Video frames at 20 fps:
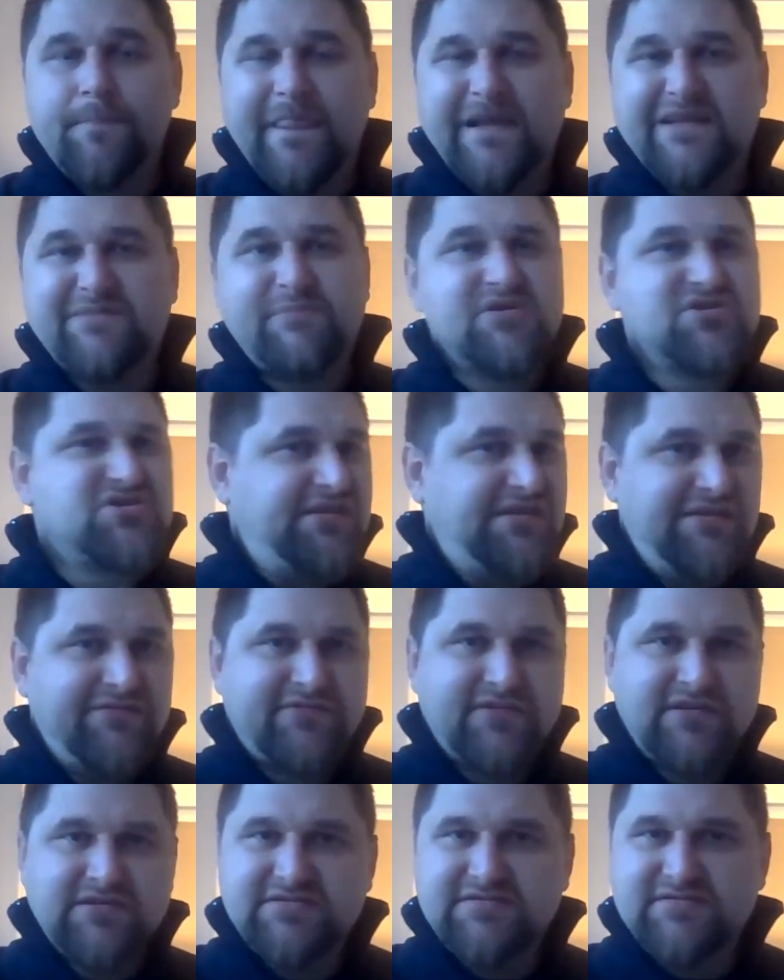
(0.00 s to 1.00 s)
especially in the
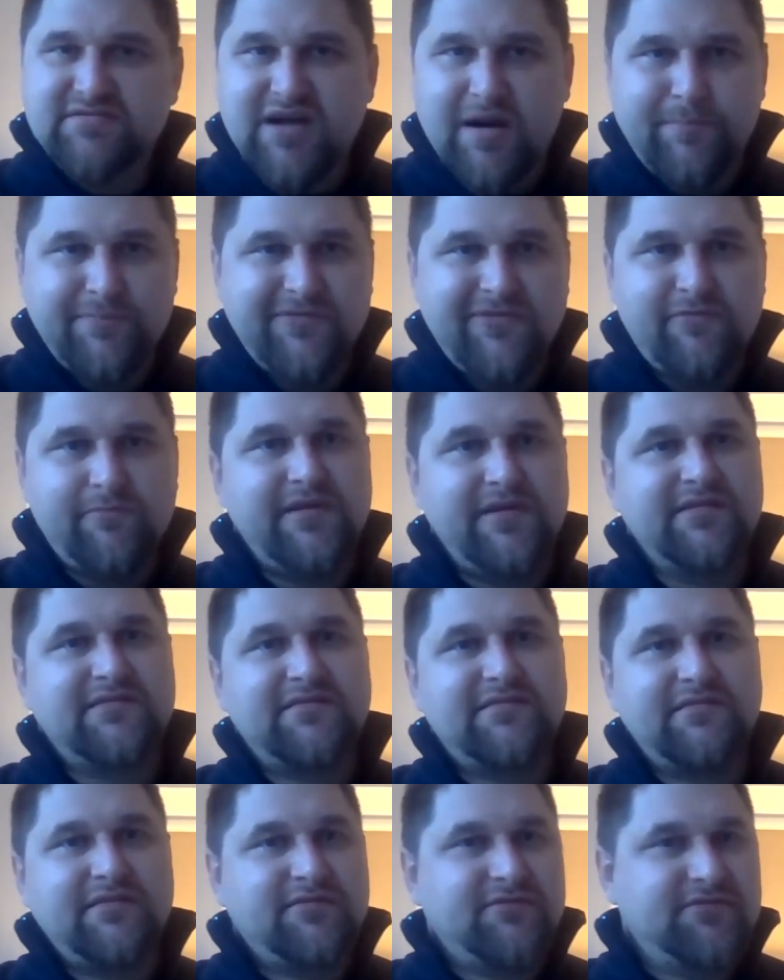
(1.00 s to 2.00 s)
first couple of
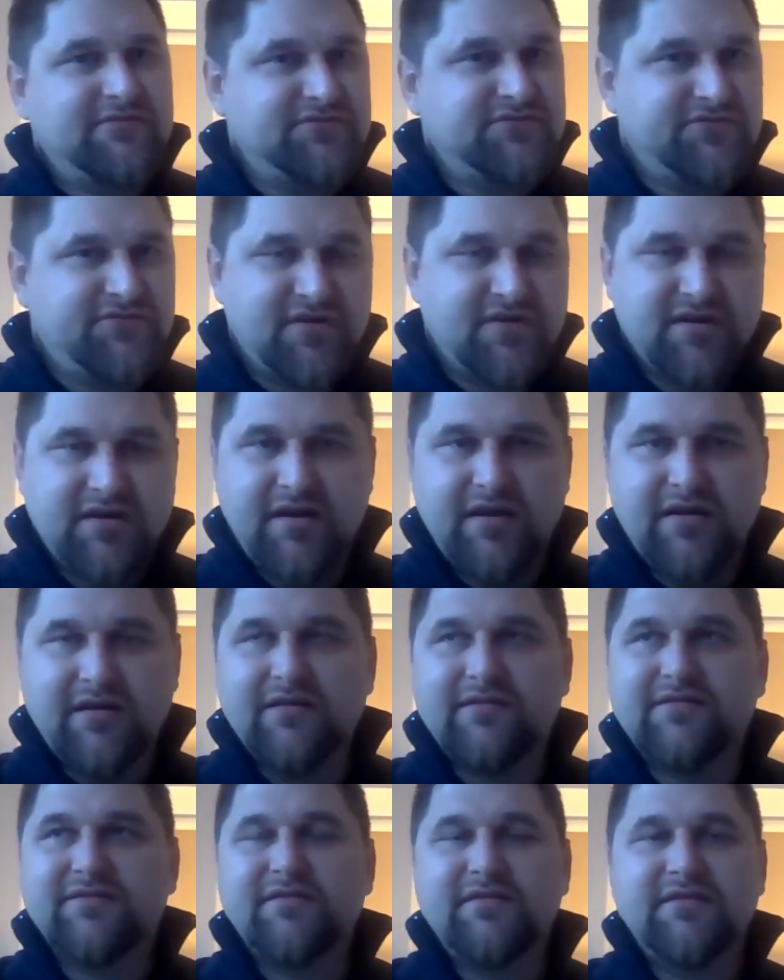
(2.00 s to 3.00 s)
months. It was
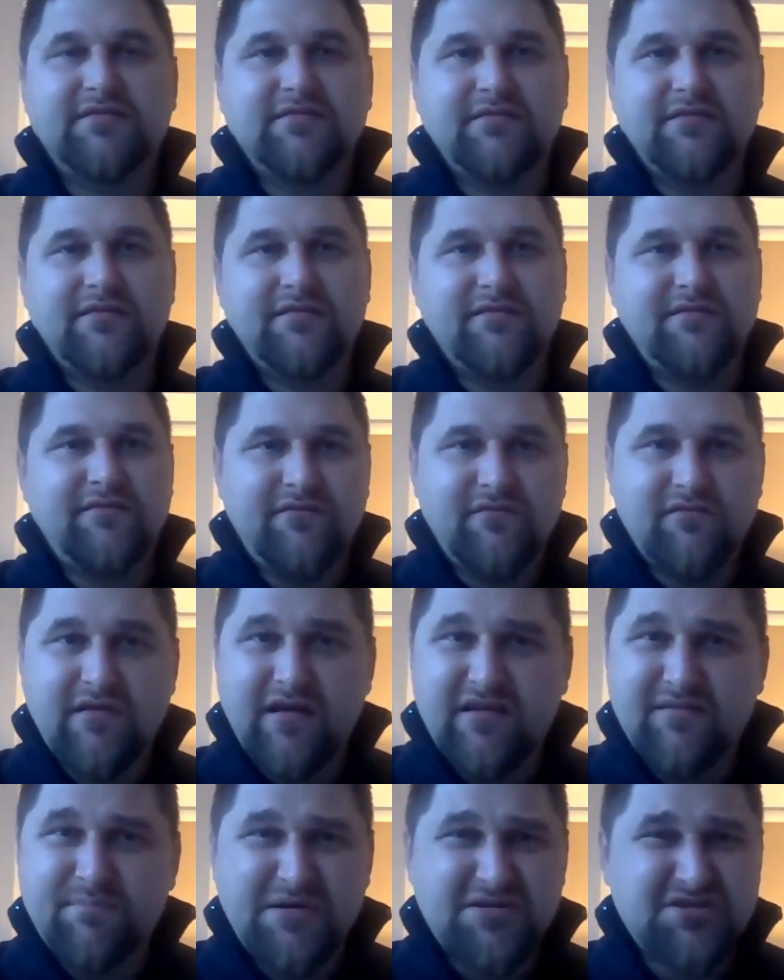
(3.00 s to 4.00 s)
very,
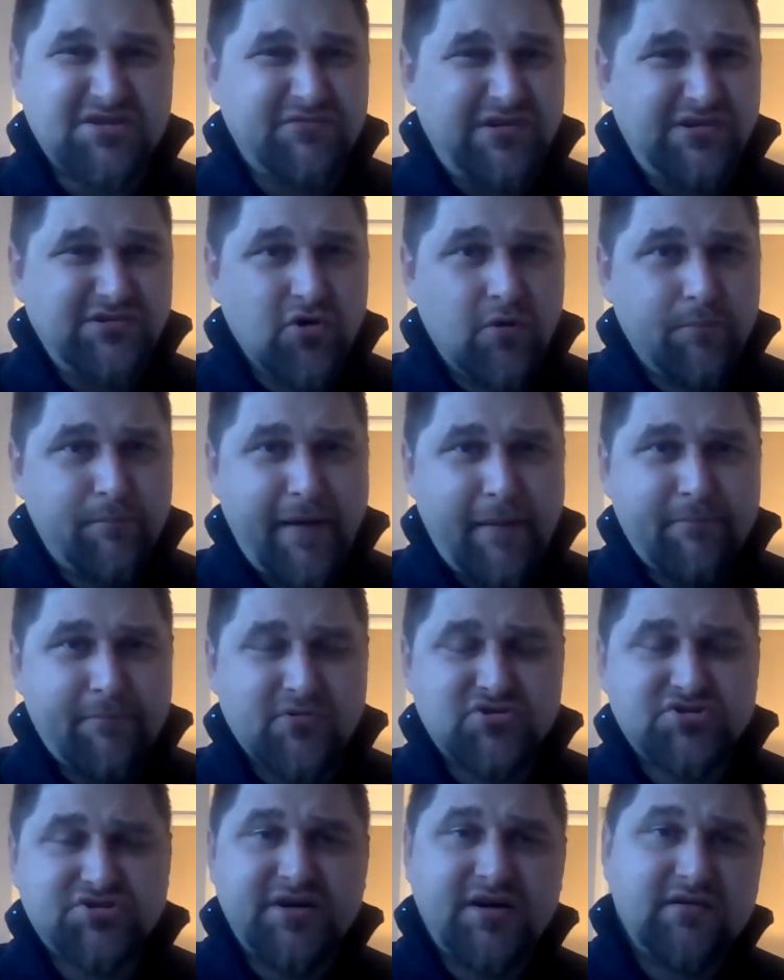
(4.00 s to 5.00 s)
especially with no
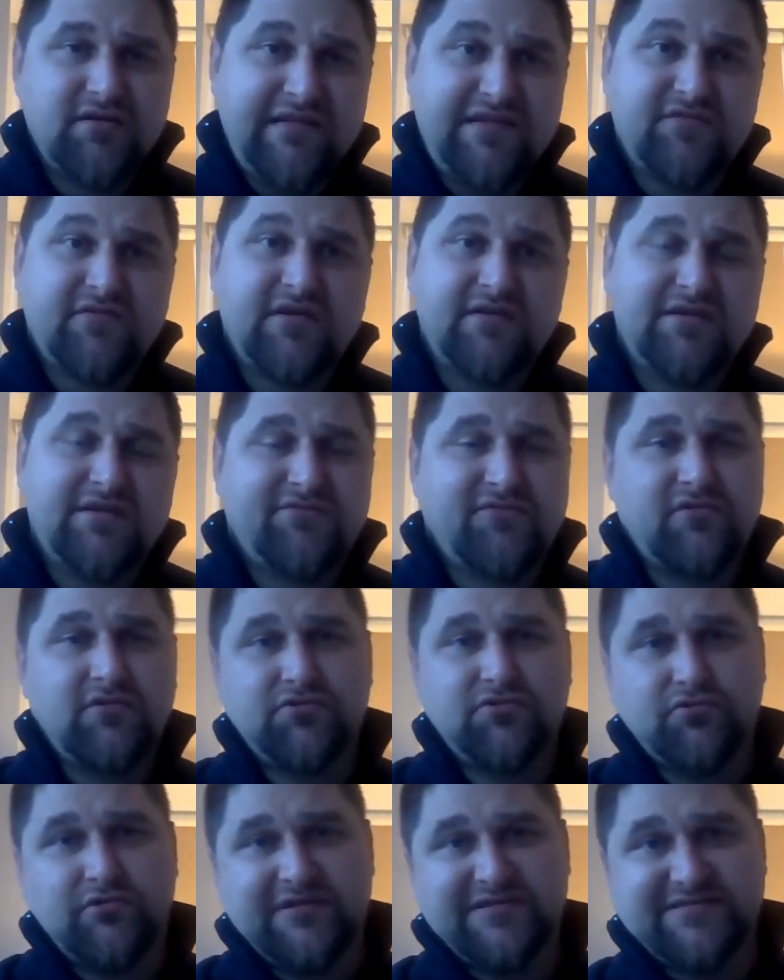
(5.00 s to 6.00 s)
paper trail, it's very
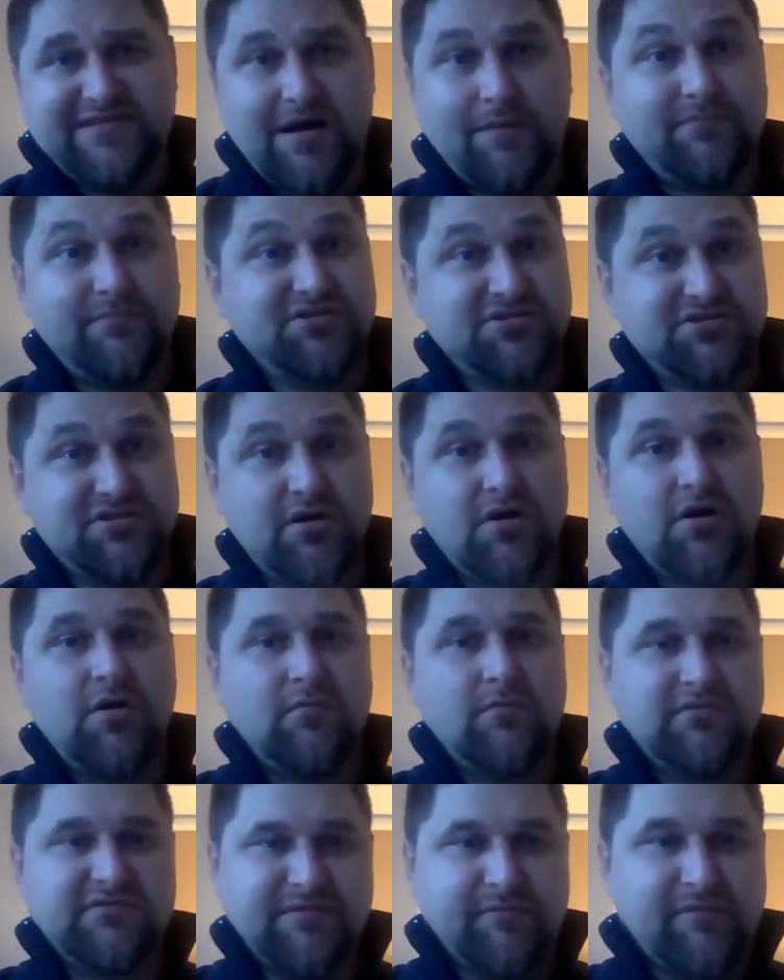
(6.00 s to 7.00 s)
difficult to establish
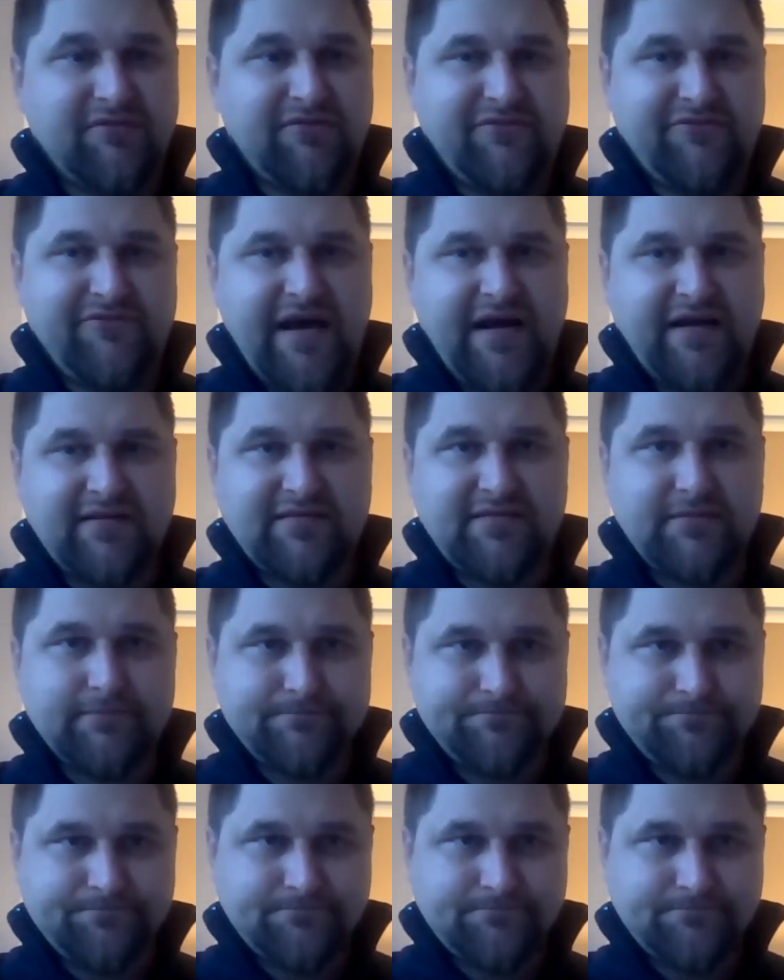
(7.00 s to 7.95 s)
some of the facts.